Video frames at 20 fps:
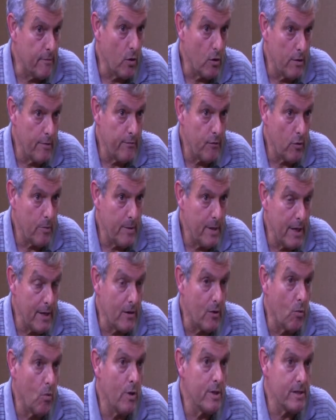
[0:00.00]
voted for me
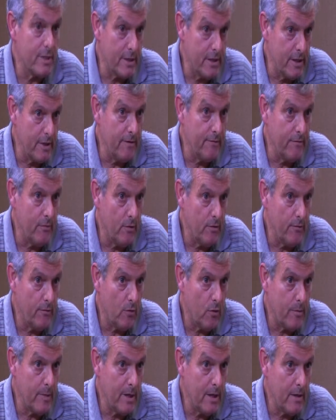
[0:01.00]
and the ones that didn't vote
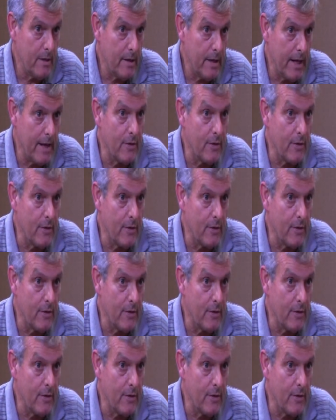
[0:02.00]
for me